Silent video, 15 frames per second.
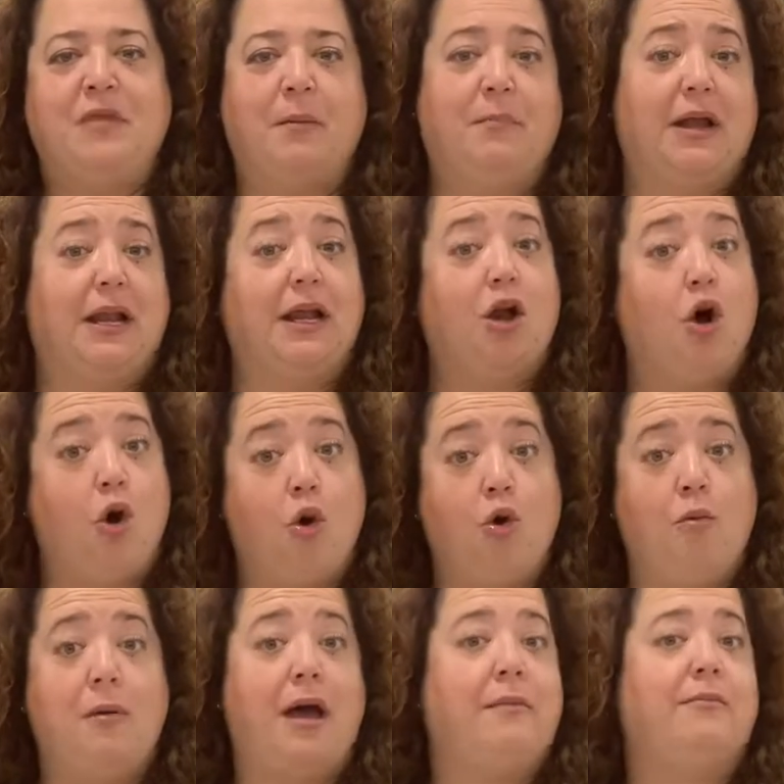But at
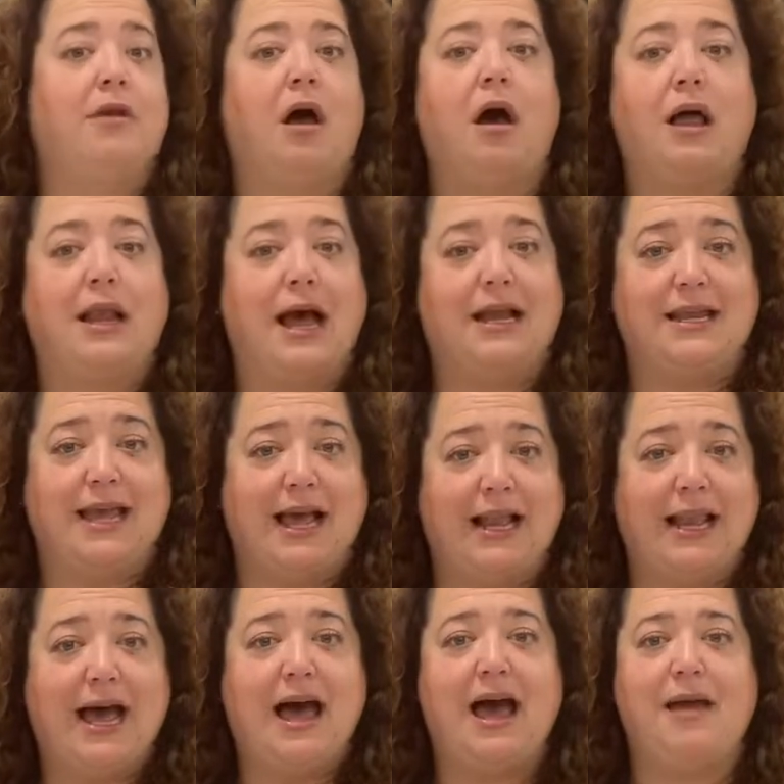home, I'm not
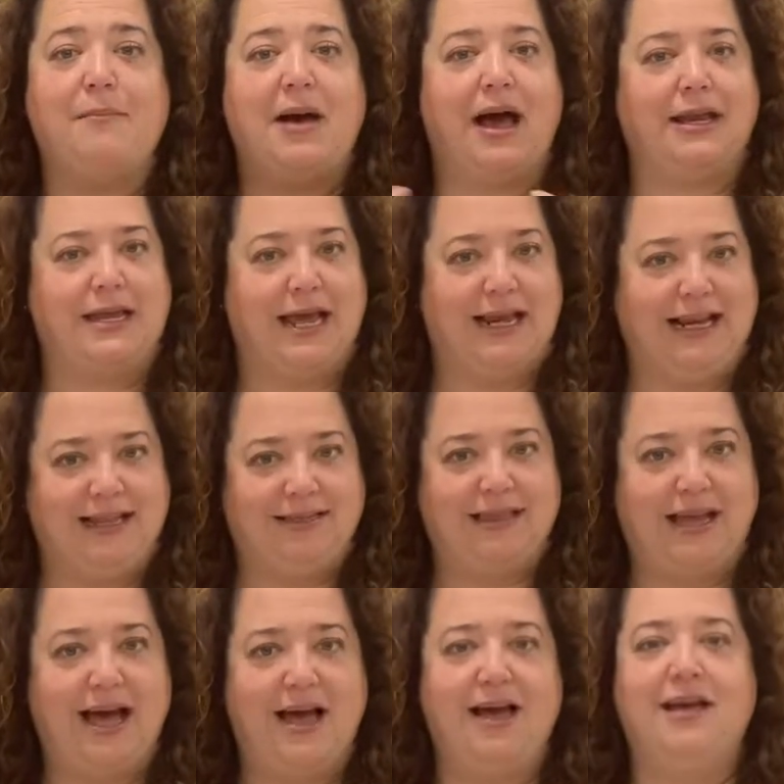Ariella, I'm Arielita.